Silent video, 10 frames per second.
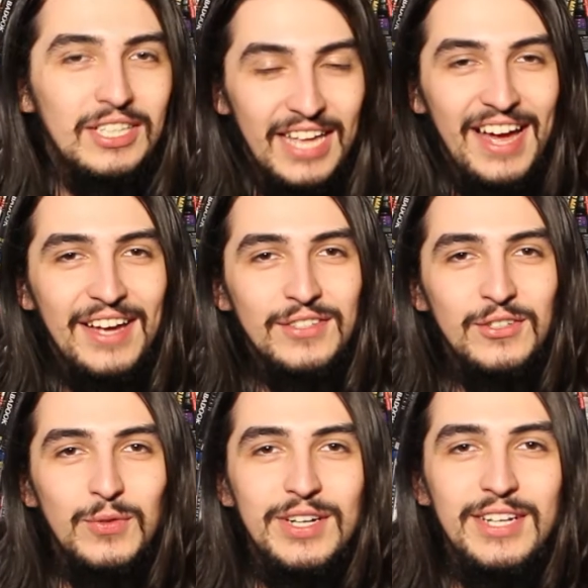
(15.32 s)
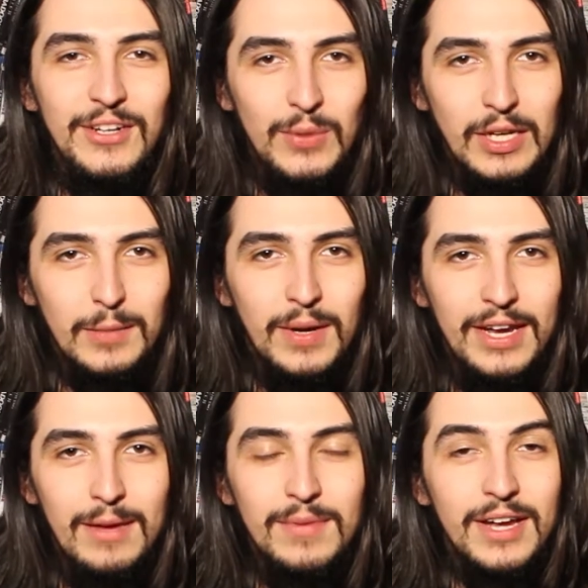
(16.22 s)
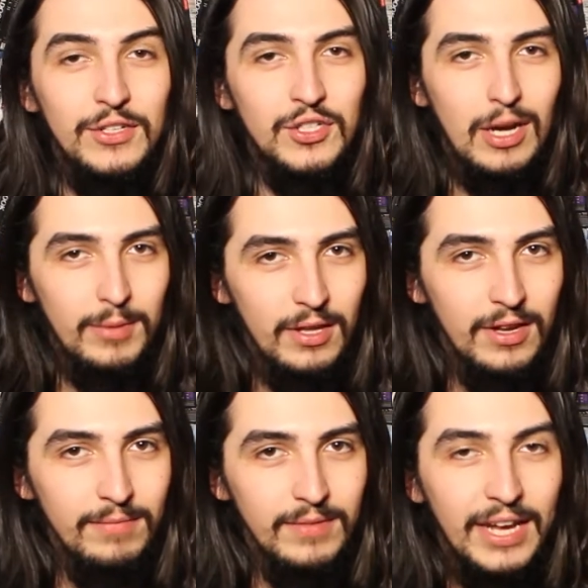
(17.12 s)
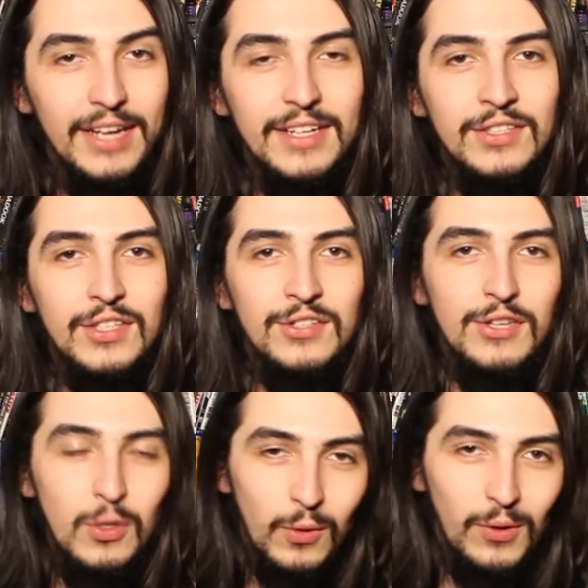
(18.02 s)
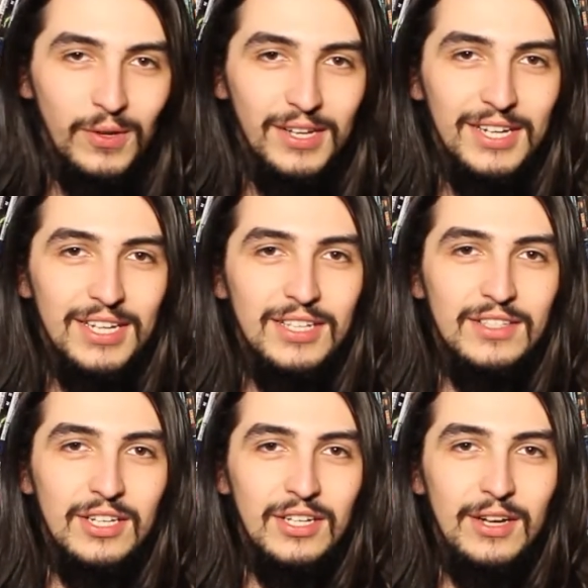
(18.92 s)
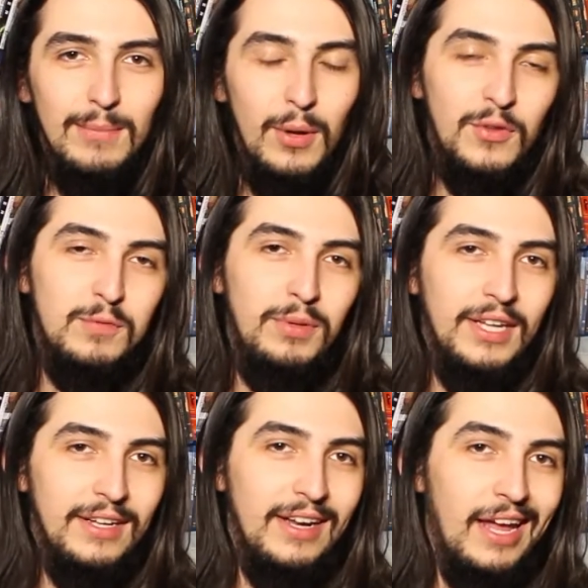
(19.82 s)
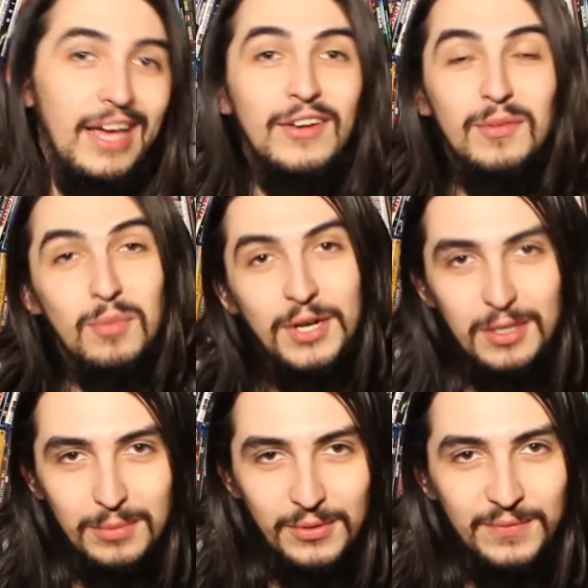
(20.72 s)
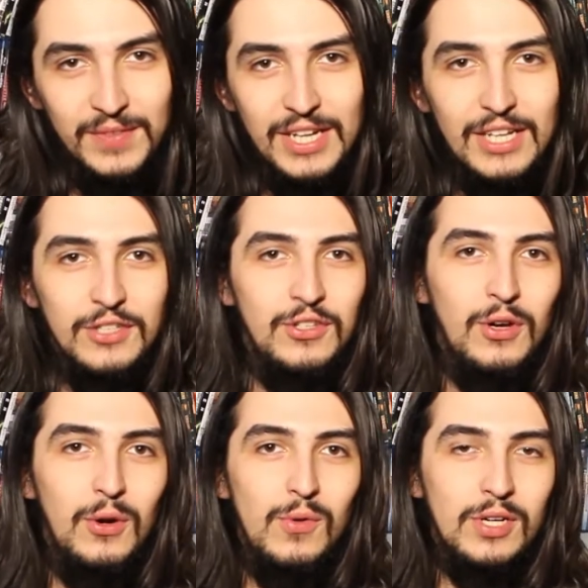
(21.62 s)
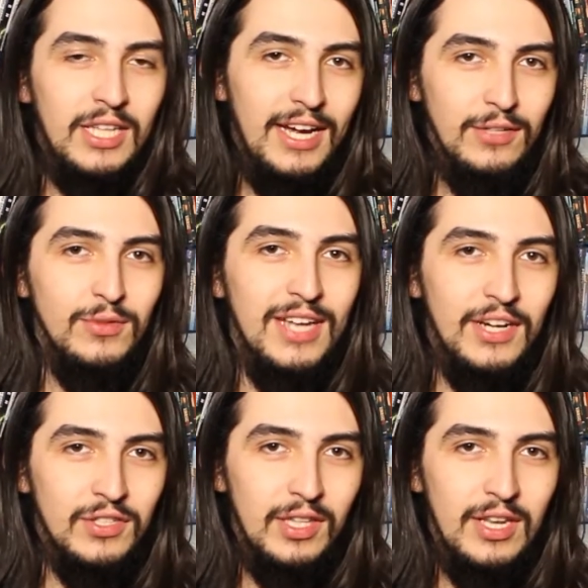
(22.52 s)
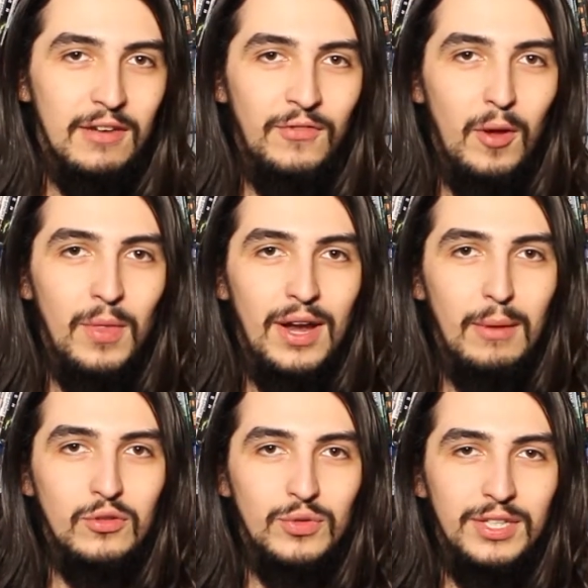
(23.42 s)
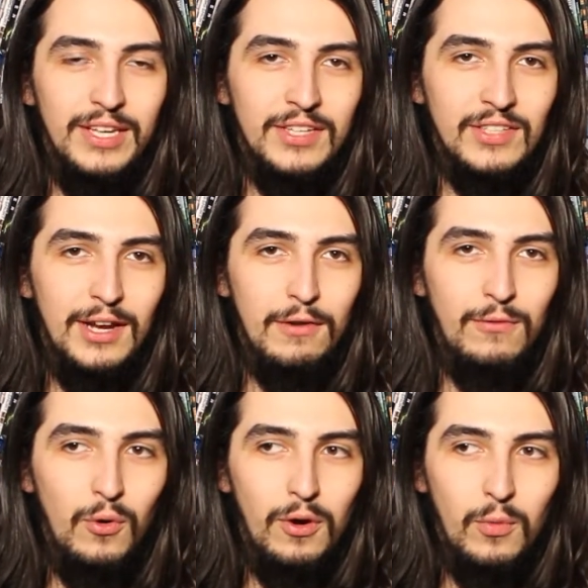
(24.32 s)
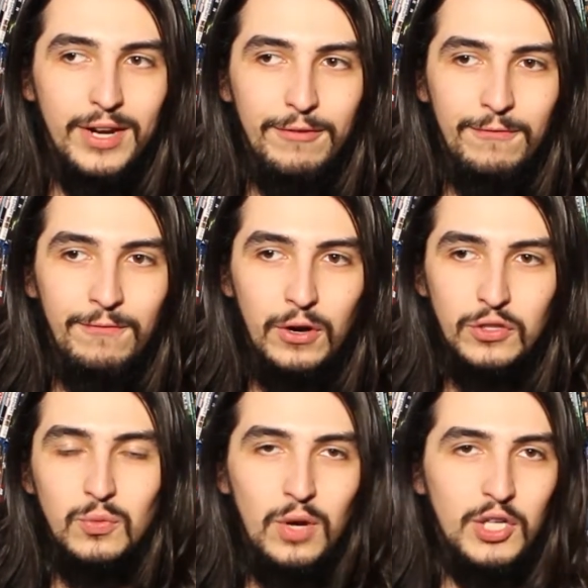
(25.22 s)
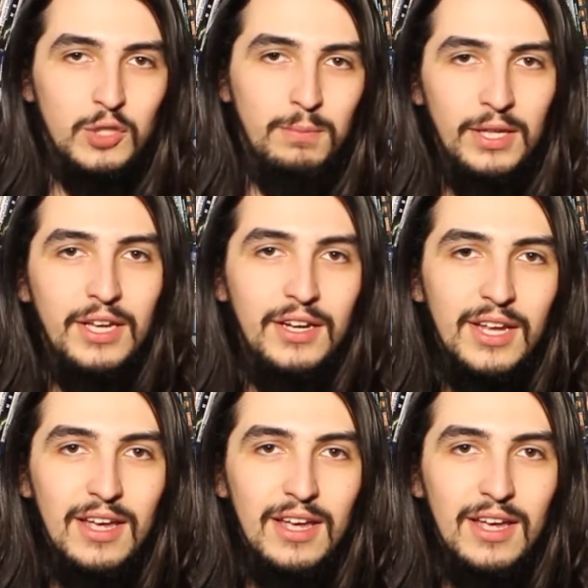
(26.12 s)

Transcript: Glass is written and directed by M. Night Shyamalan, and it's the sequel to both Split and Unbreakable. So Glass was actually a film that I was really excited for when I first watched Split,